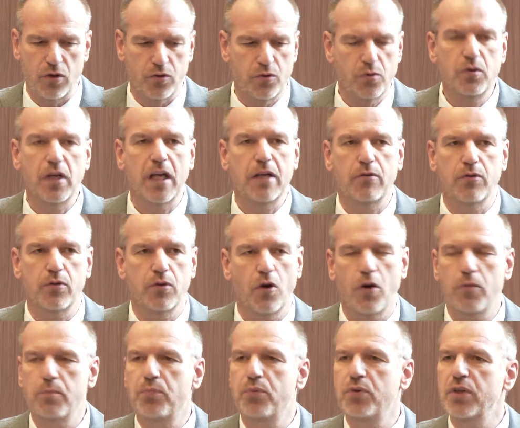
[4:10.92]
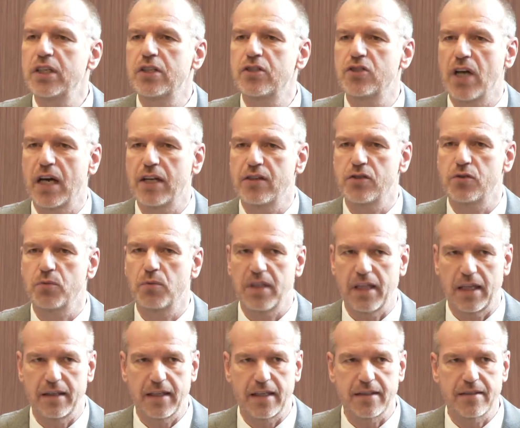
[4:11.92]
do not prejudge
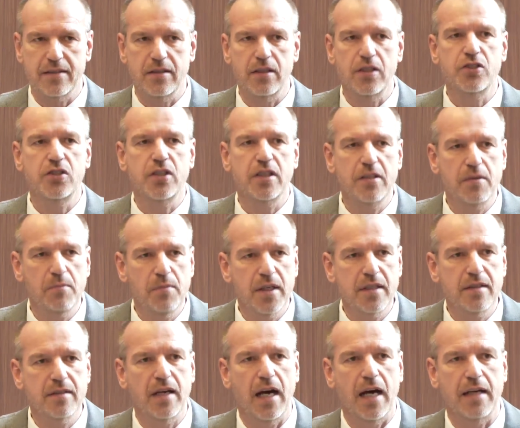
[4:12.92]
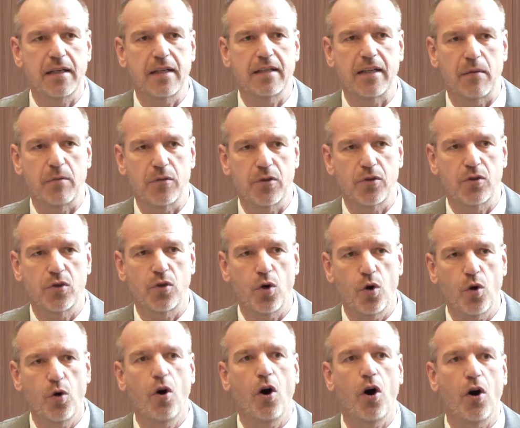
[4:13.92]
whether that's legitimate under
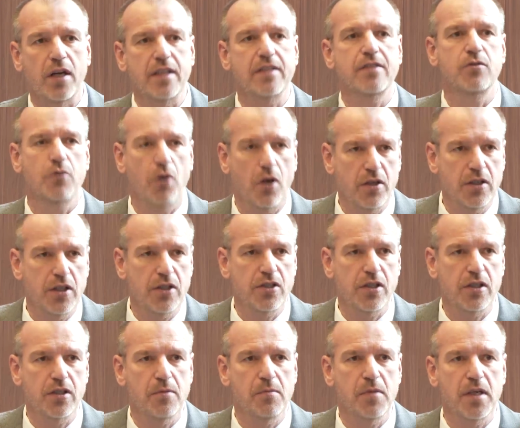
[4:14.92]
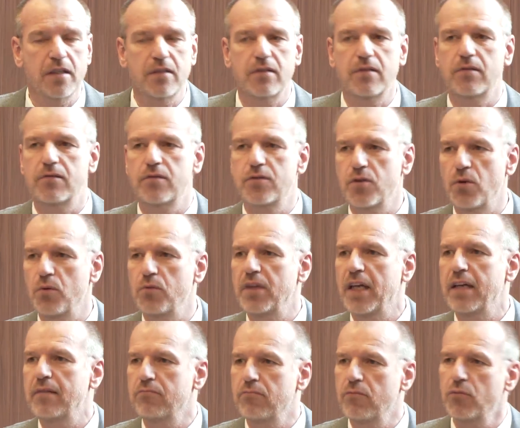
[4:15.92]
WTO or it's not legitimate, so
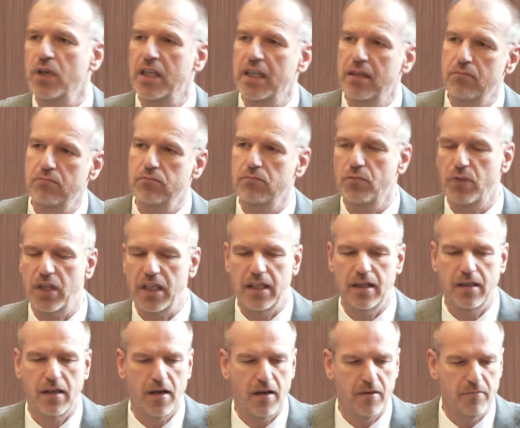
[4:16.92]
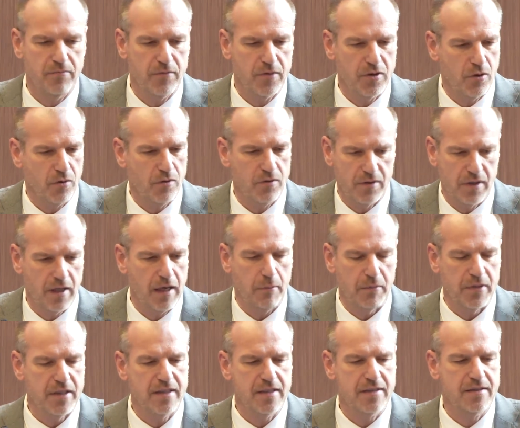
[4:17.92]
that we don't,
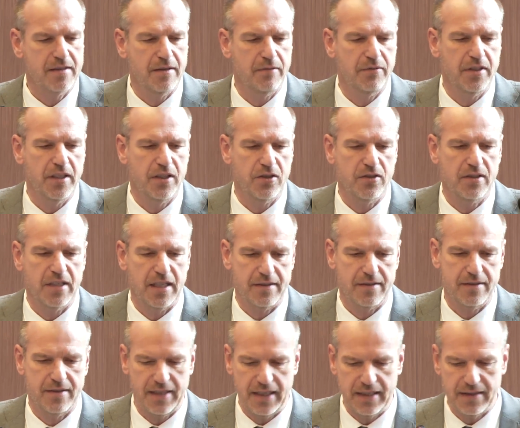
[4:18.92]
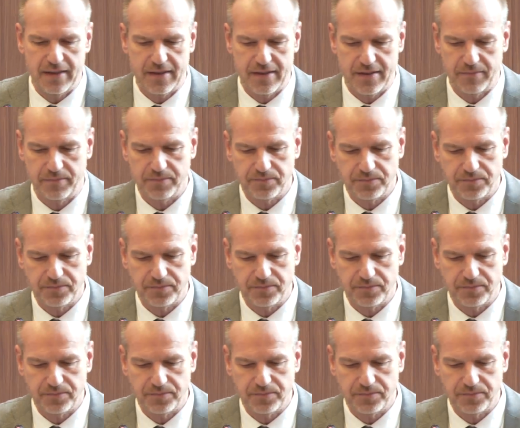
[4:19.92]
this definition doesn't say this.